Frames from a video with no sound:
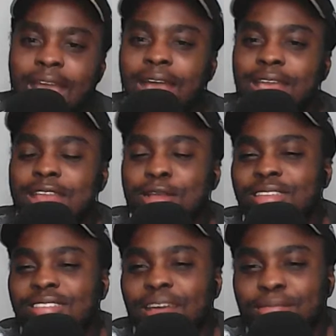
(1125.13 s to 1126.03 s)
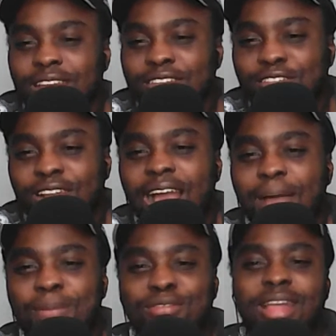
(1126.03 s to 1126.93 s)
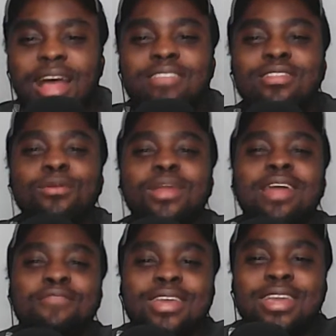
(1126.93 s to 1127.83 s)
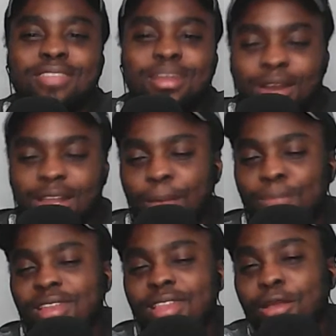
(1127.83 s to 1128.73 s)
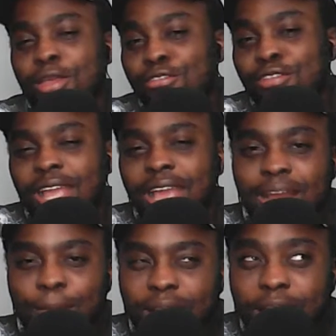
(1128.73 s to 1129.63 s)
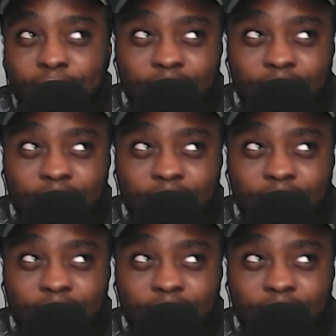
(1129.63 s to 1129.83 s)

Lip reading: There's something that usually happens with Arsenal. Whenever we give someone captain, they usually end up leaving.